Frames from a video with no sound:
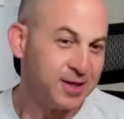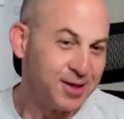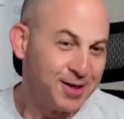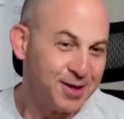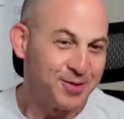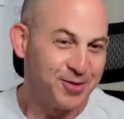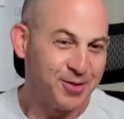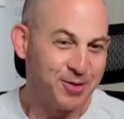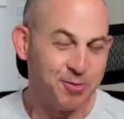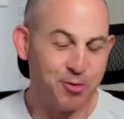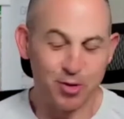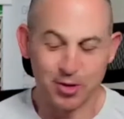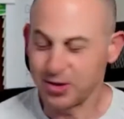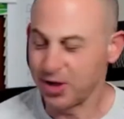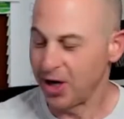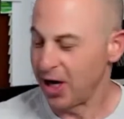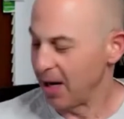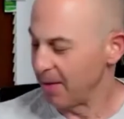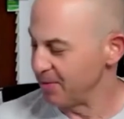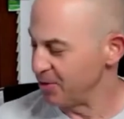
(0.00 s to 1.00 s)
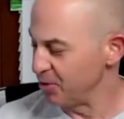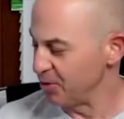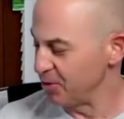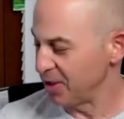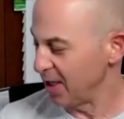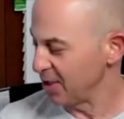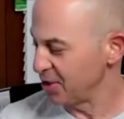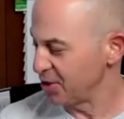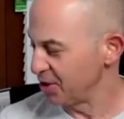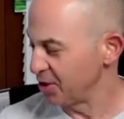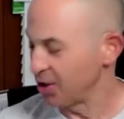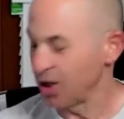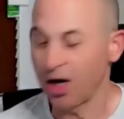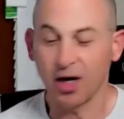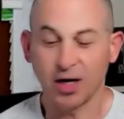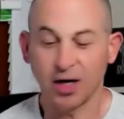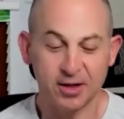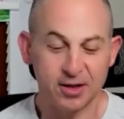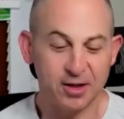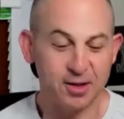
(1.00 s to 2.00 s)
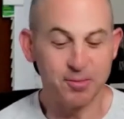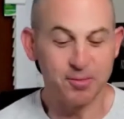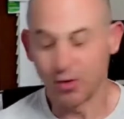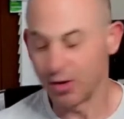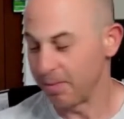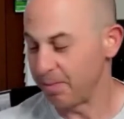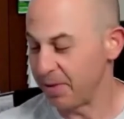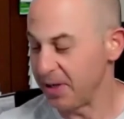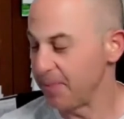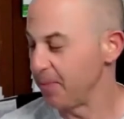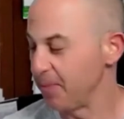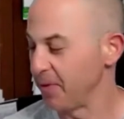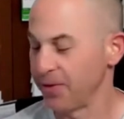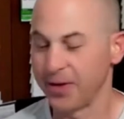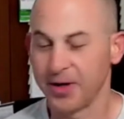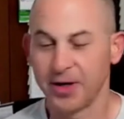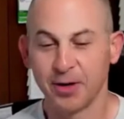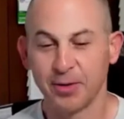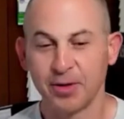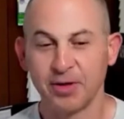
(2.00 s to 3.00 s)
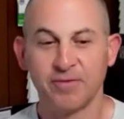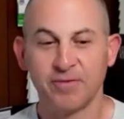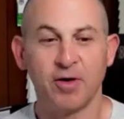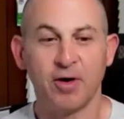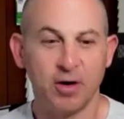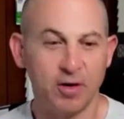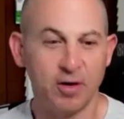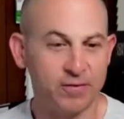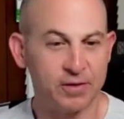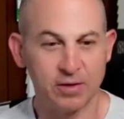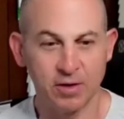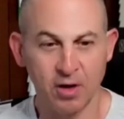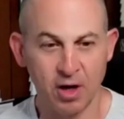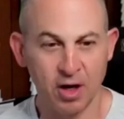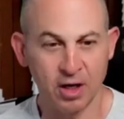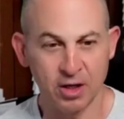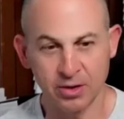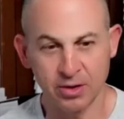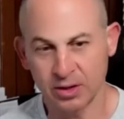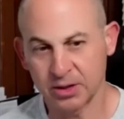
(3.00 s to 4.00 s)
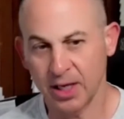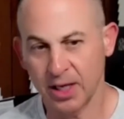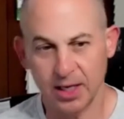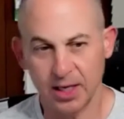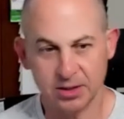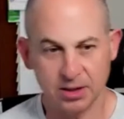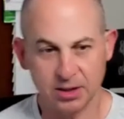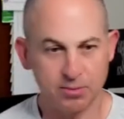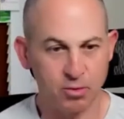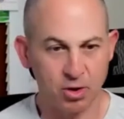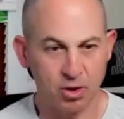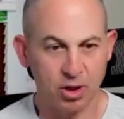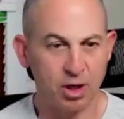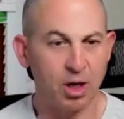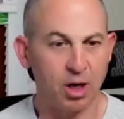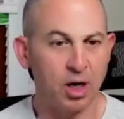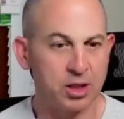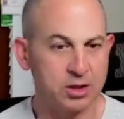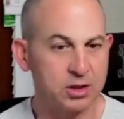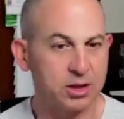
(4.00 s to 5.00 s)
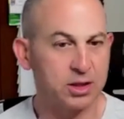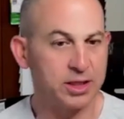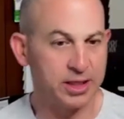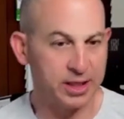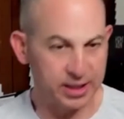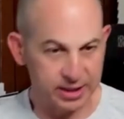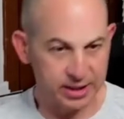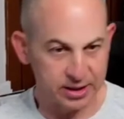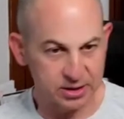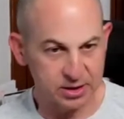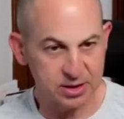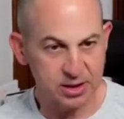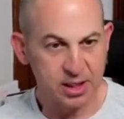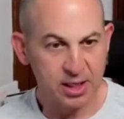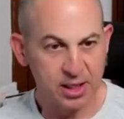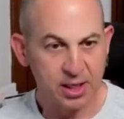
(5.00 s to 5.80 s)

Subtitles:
the more times you touch a docket, the more people that are involved, the longer it takes, the more costly it is.